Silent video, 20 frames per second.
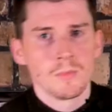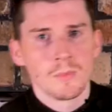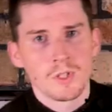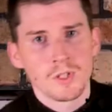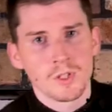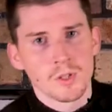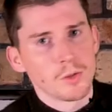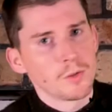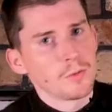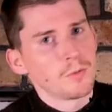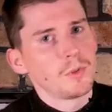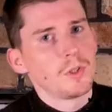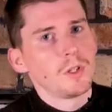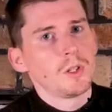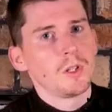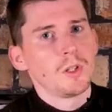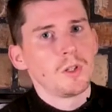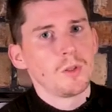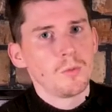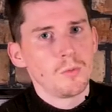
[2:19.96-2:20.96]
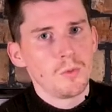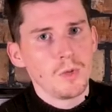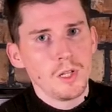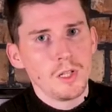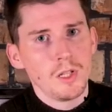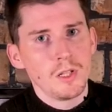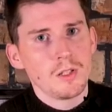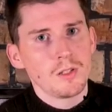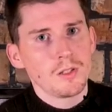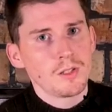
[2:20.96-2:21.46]
So
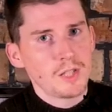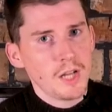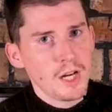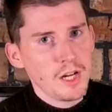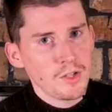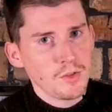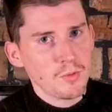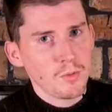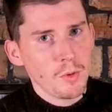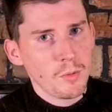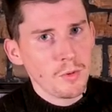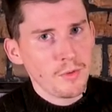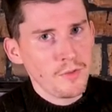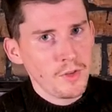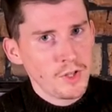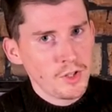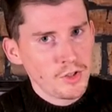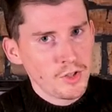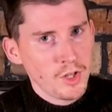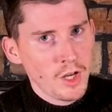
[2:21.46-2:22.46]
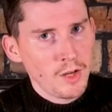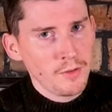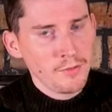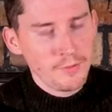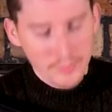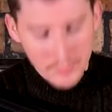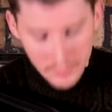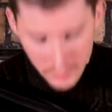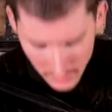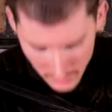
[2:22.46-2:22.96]
we start where we finished
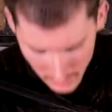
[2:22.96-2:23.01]
off